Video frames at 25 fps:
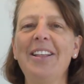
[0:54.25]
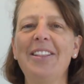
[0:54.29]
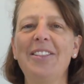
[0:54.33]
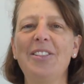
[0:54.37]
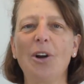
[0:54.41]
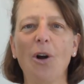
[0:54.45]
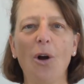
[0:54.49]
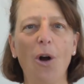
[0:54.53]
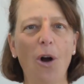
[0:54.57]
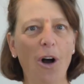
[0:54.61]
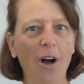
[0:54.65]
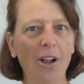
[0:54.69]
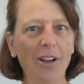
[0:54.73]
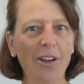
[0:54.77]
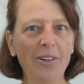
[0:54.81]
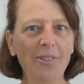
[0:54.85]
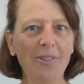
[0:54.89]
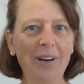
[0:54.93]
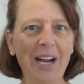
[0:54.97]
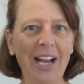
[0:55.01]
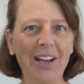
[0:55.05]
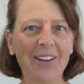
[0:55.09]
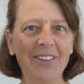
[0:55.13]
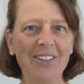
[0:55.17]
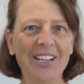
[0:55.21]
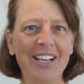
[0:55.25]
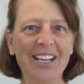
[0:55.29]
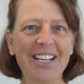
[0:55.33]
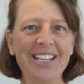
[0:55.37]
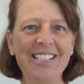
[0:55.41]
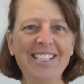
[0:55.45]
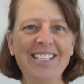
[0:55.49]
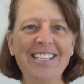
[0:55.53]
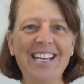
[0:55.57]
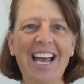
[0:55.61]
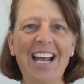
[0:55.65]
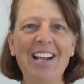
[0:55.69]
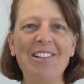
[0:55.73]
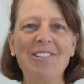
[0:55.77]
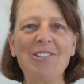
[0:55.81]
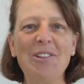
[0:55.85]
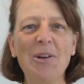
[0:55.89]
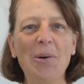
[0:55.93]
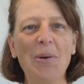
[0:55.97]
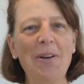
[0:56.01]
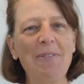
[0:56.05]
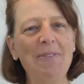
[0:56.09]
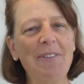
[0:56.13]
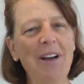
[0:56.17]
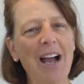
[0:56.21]
They're all around us, and
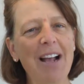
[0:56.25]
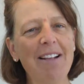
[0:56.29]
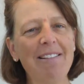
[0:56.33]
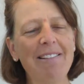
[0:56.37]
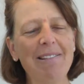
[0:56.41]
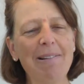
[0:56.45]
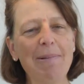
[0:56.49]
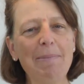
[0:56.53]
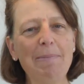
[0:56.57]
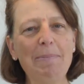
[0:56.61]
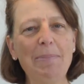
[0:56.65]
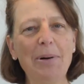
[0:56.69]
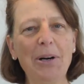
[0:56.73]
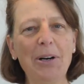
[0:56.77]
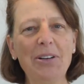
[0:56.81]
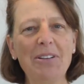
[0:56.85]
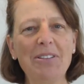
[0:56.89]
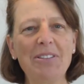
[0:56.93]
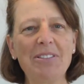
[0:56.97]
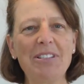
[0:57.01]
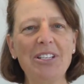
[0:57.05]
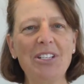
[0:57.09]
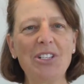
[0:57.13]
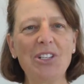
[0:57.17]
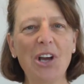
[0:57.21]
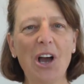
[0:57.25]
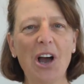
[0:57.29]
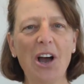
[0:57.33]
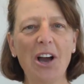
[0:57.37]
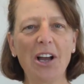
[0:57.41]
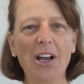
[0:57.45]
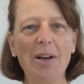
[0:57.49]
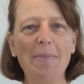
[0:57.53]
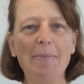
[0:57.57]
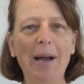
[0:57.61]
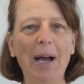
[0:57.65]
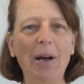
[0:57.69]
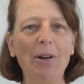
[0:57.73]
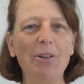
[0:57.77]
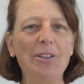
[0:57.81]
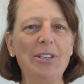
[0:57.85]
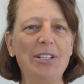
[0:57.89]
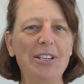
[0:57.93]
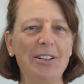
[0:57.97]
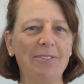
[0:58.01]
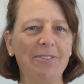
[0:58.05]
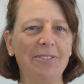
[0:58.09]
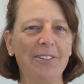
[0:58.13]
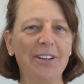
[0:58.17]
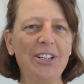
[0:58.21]
so I've got some books that talk about
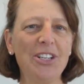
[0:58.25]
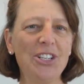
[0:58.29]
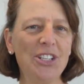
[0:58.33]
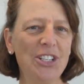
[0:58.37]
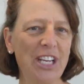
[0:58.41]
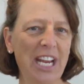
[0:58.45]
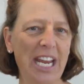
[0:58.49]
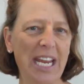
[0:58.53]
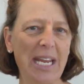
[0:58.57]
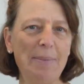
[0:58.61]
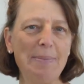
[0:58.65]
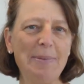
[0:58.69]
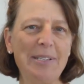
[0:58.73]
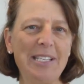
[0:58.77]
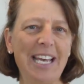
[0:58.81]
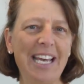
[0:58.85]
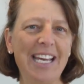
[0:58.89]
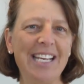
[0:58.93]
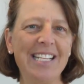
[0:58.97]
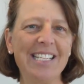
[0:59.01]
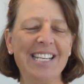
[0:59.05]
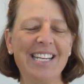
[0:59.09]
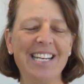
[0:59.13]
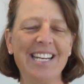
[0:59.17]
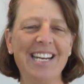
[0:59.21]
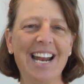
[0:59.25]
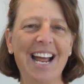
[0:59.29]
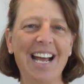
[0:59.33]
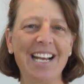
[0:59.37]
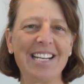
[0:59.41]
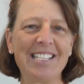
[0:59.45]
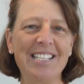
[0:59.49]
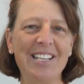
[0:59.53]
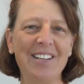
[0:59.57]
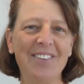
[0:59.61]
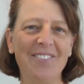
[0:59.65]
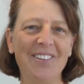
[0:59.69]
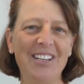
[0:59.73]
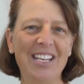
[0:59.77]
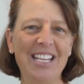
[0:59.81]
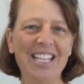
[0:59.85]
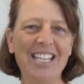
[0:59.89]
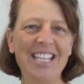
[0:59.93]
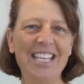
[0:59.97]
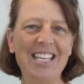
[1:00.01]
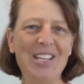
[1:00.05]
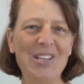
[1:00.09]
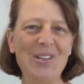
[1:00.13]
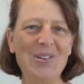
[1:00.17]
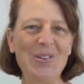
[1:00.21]
different shapes and then an activity
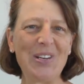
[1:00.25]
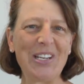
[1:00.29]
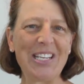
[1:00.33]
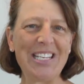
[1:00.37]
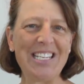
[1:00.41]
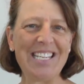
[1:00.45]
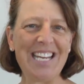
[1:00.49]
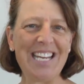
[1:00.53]
that you can